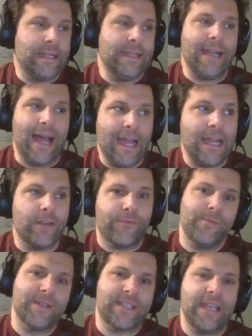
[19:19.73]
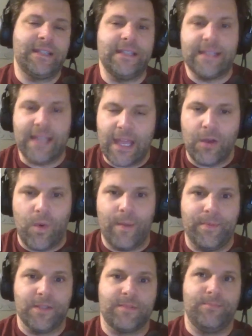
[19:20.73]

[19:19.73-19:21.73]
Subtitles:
did hide it from his anti-tank weapons,